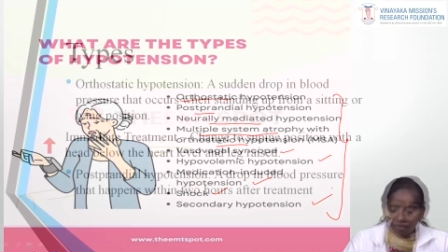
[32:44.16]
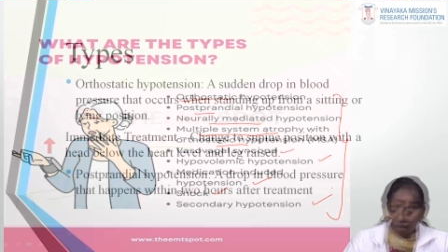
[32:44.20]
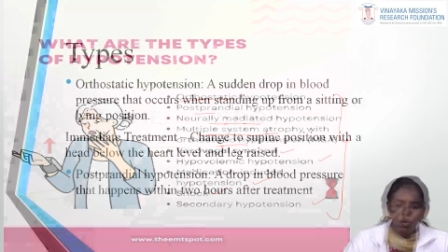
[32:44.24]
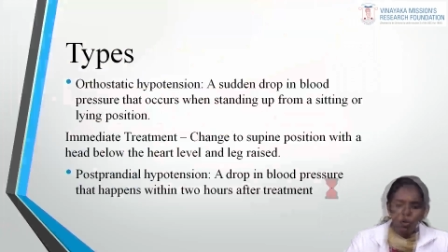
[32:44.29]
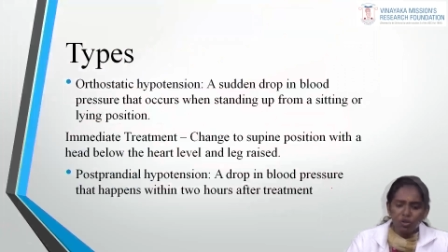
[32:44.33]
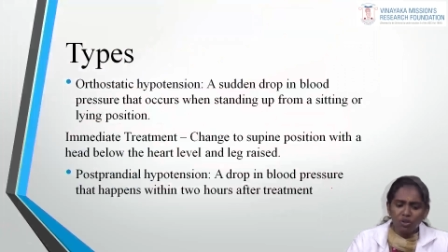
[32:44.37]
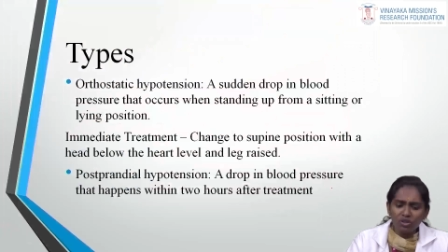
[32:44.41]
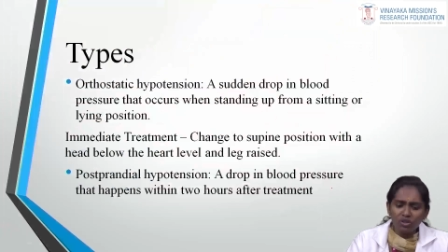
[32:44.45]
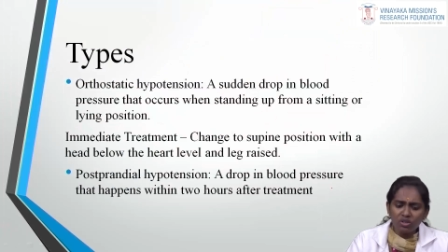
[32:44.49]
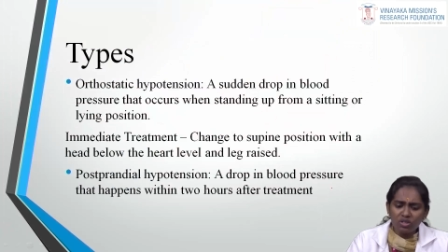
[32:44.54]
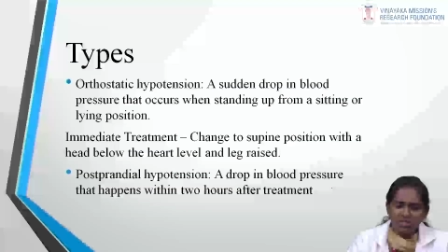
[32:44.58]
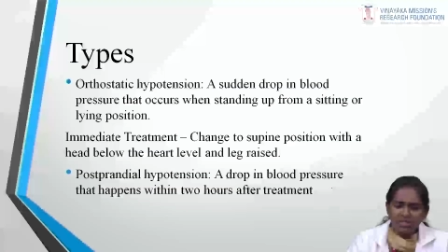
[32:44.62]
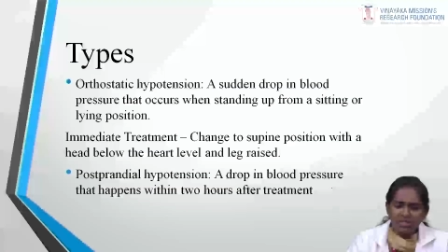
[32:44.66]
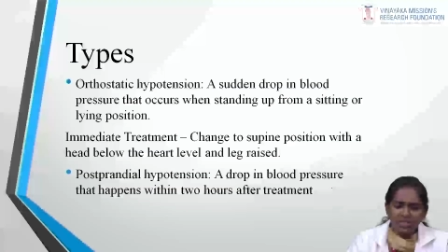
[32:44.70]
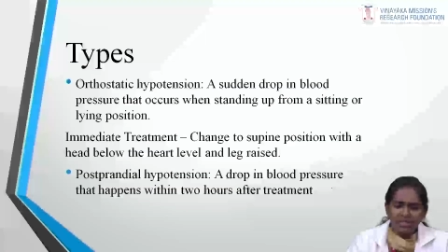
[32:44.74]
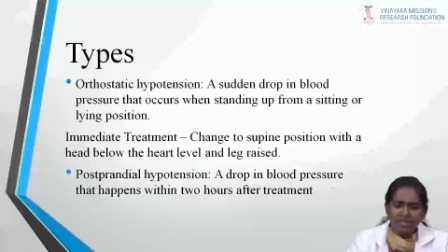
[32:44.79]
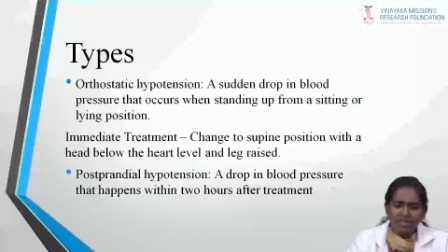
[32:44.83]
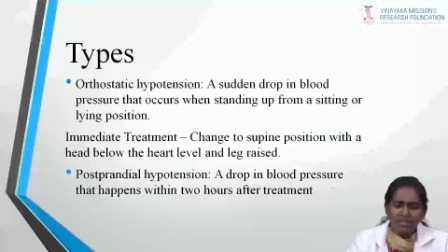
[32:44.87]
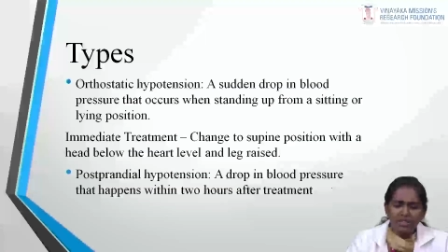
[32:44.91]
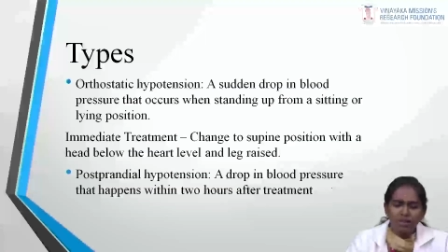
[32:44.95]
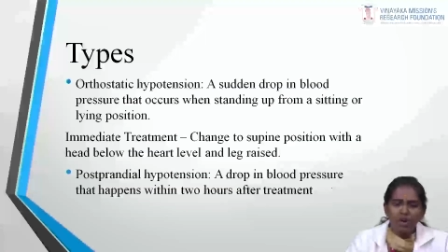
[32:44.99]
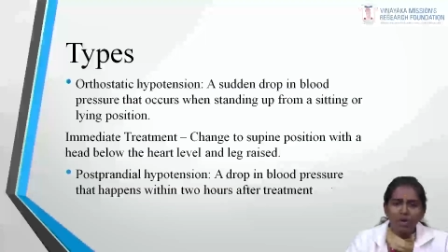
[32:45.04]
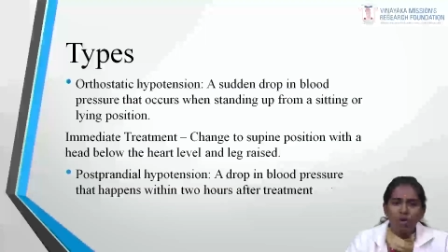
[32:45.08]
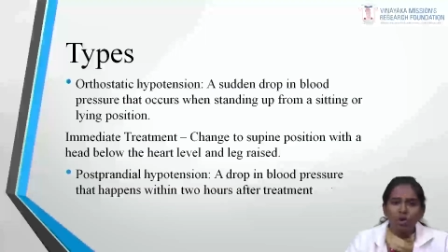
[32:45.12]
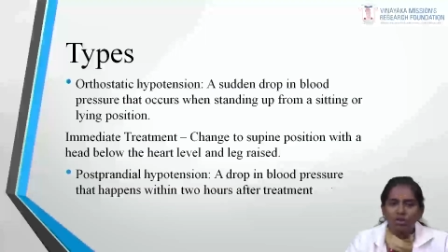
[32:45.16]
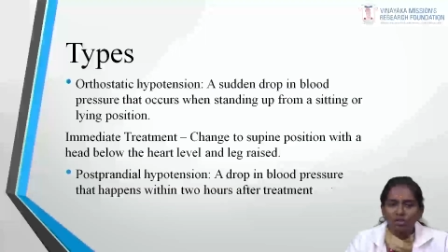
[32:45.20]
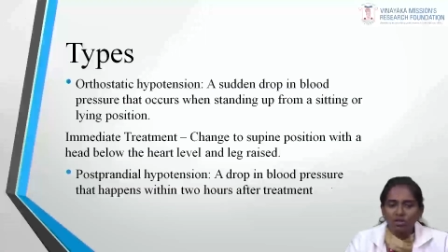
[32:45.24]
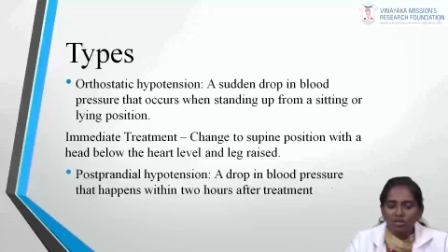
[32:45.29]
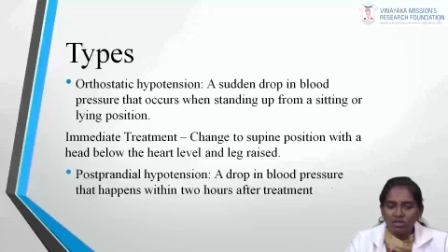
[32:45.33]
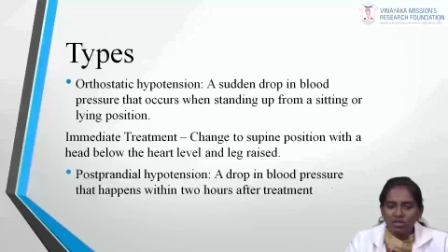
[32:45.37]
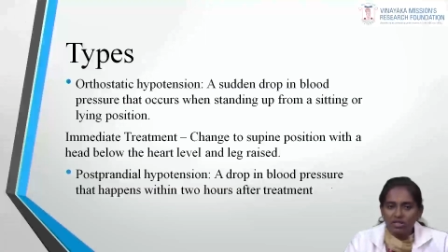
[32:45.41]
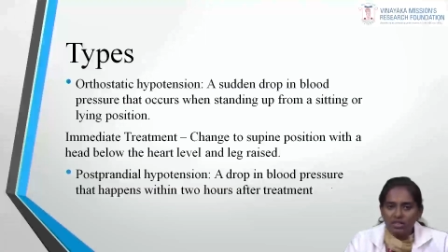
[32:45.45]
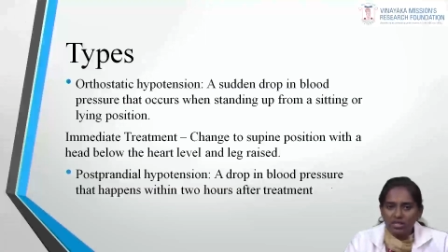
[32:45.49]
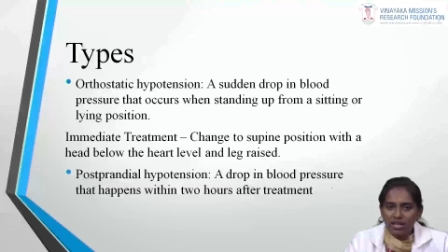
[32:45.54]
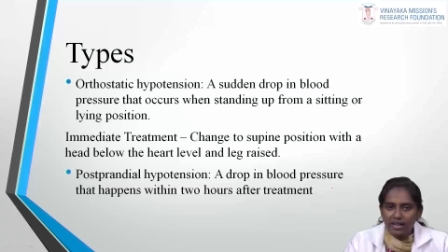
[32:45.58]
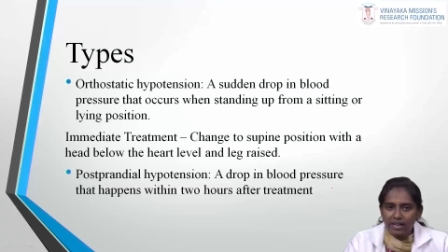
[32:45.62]
Orthostatic
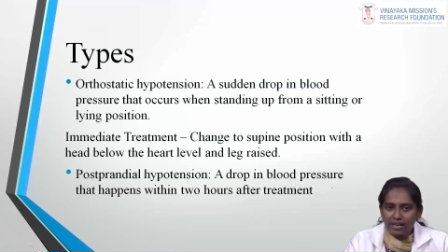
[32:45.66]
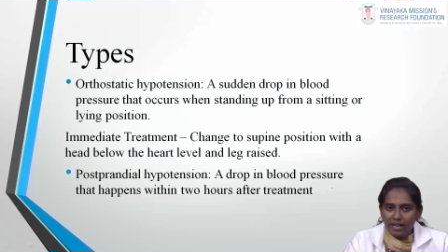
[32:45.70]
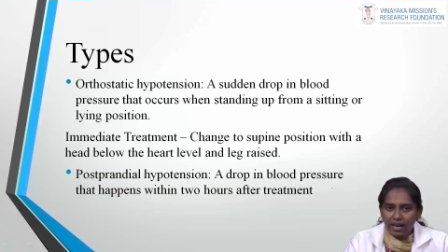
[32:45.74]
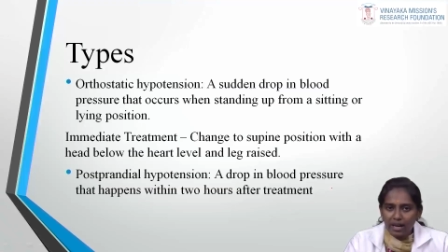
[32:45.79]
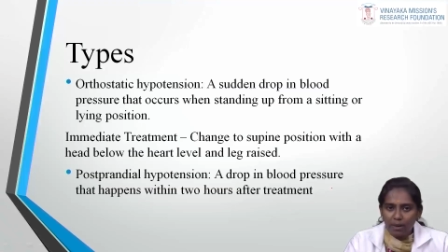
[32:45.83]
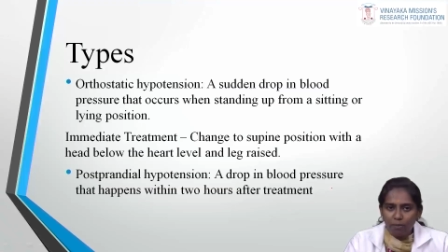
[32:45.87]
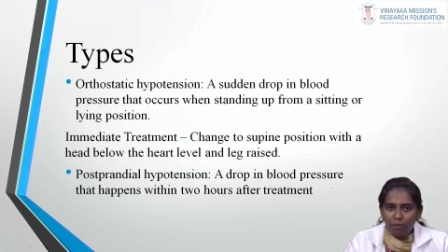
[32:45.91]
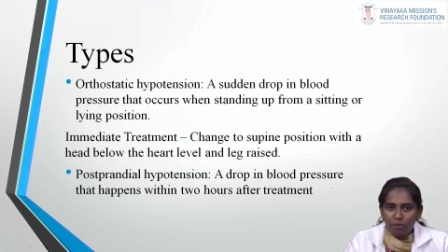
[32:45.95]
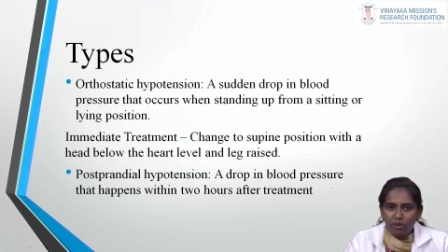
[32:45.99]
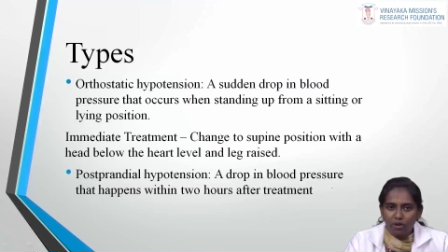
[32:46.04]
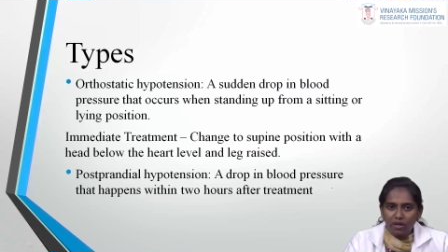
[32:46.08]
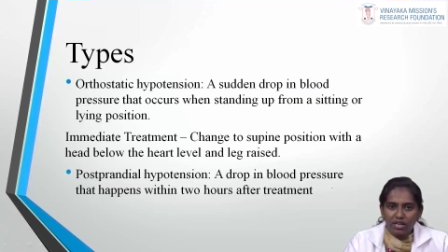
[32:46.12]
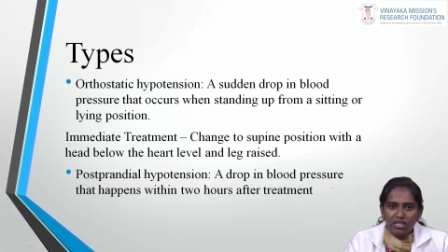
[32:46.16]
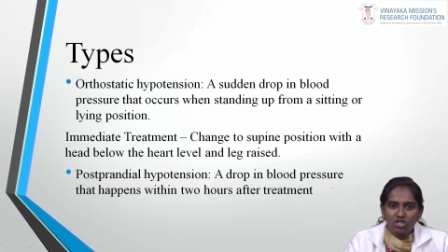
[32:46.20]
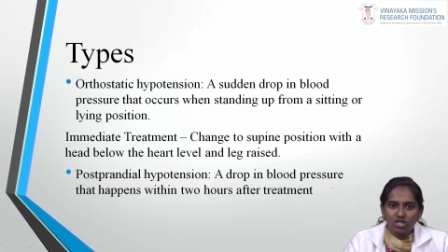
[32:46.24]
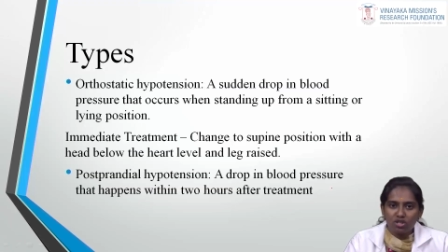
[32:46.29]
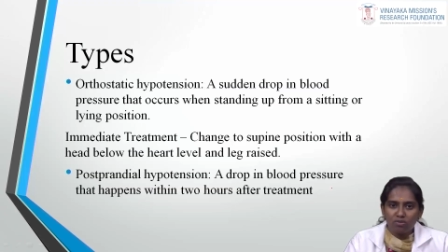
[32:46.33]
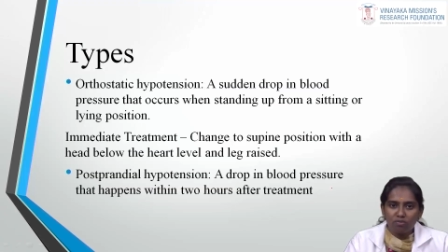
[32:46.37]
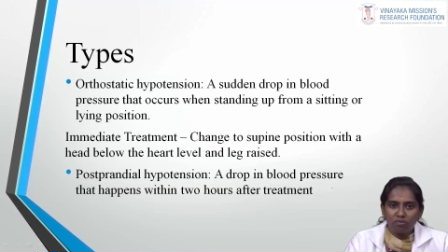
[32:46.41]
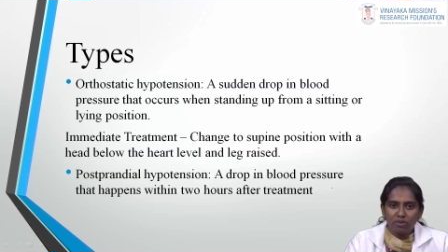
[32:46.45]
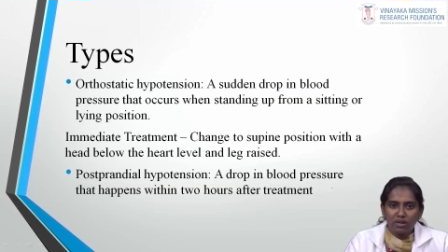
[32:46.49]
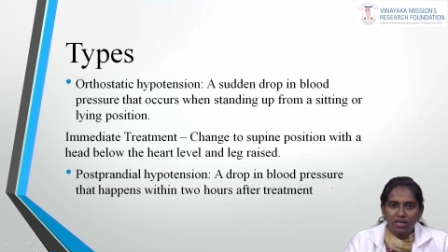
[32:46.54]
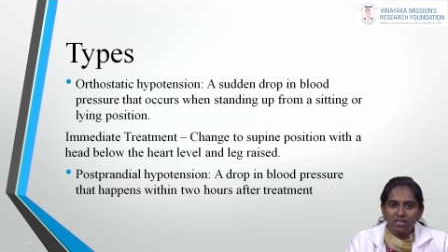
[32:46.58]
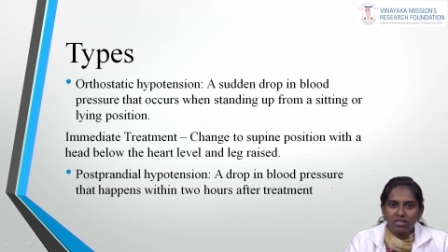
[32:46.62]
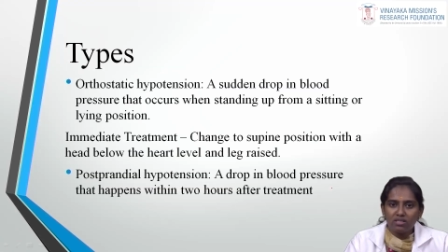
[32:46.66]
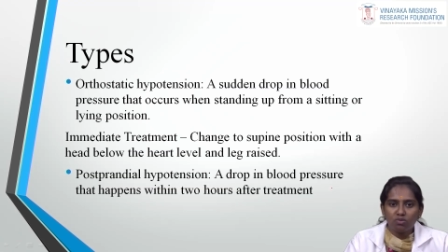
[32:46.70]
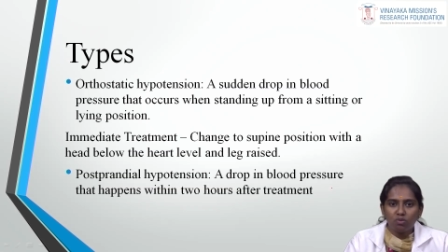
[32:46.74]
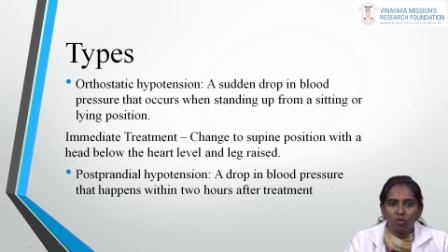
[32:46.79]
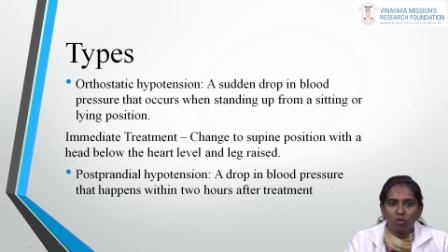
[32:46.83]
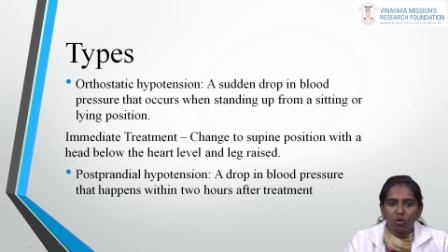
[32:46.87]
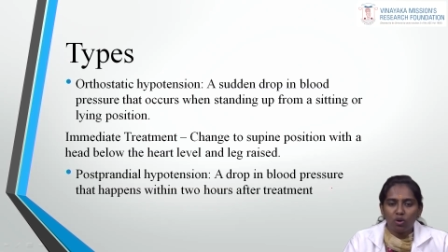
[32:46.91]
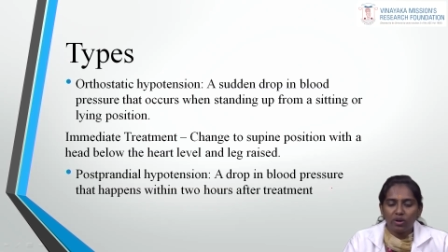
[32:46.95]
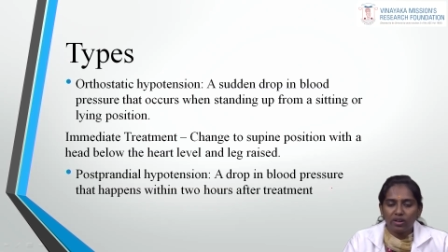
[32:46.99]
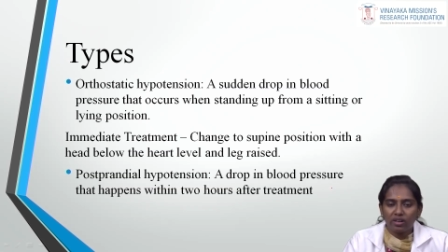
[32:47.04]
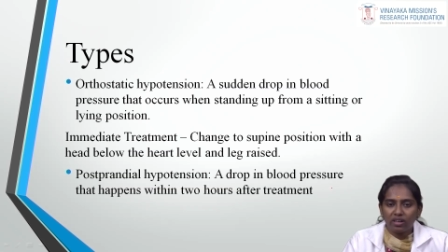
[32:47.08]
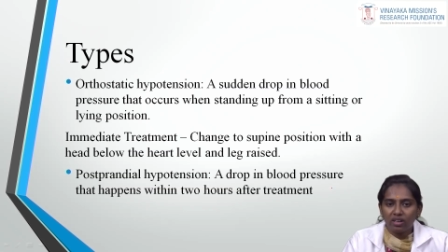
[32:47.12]
hypotension means
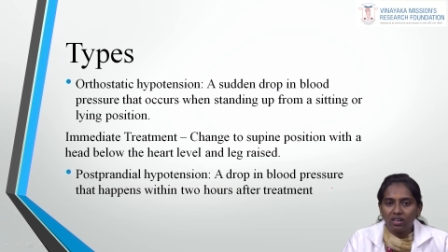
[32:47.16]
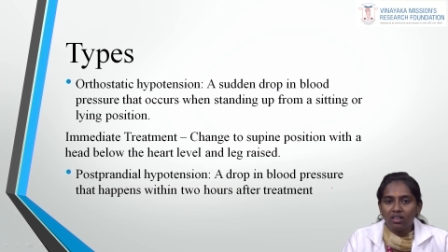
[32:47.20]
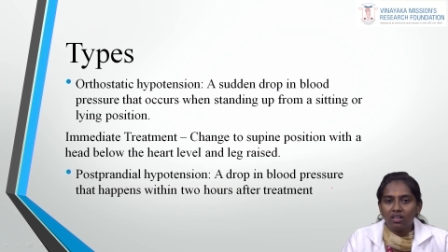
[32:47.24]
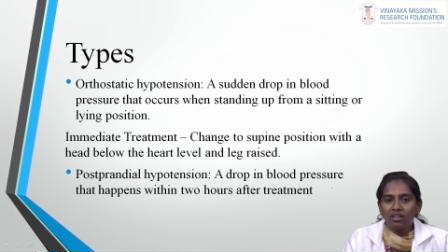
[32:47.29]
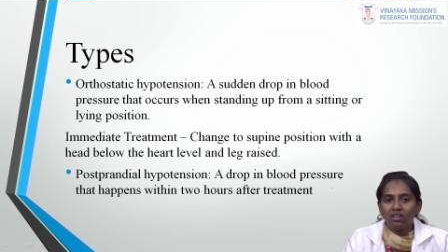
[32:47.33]
what?